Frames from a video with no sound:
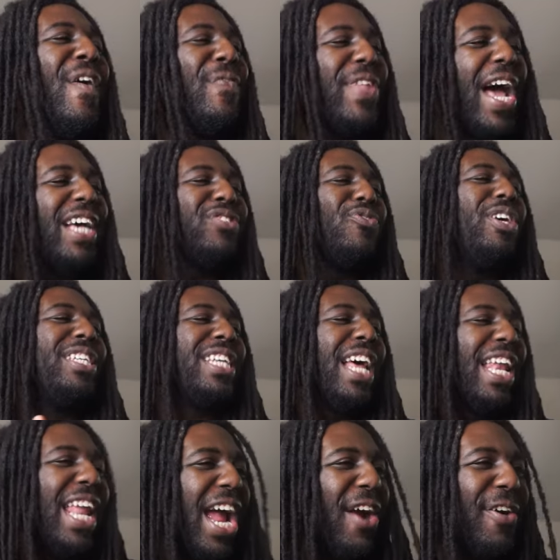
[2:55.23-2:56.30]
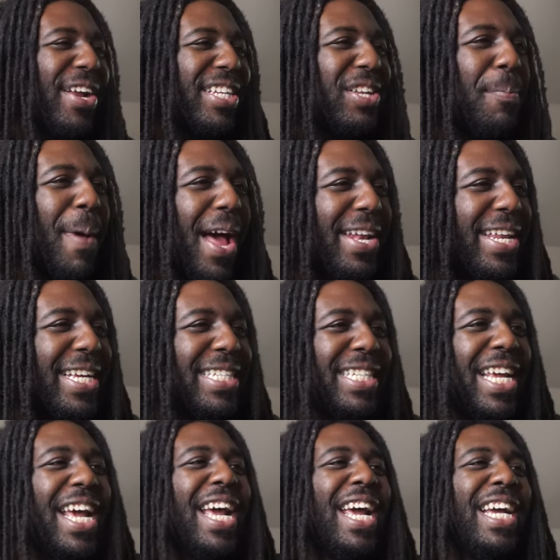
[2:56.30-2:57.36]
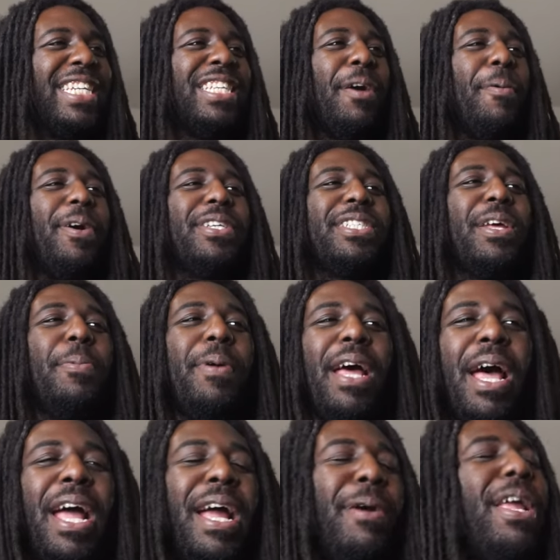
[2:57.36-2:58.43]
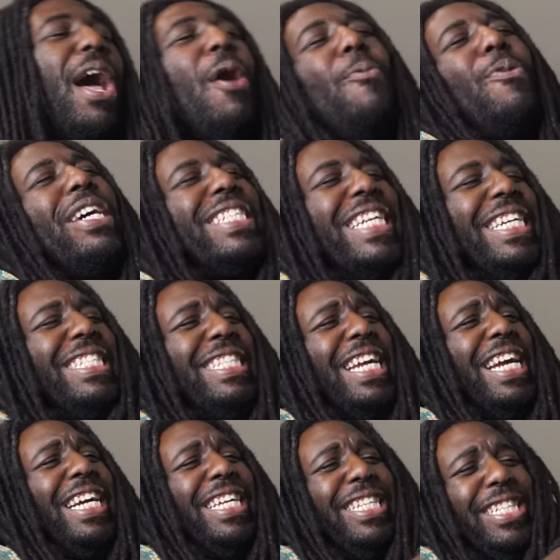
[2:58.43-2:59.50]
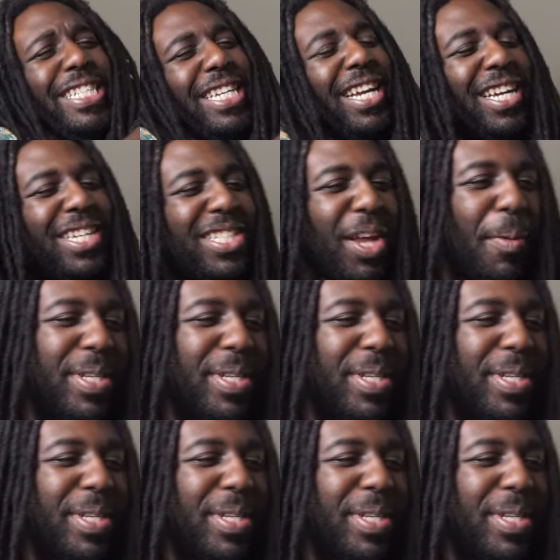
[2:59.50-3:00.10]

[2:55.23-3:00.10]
That's what's hilarious about this. He's talking about some, you know what this is? He's talking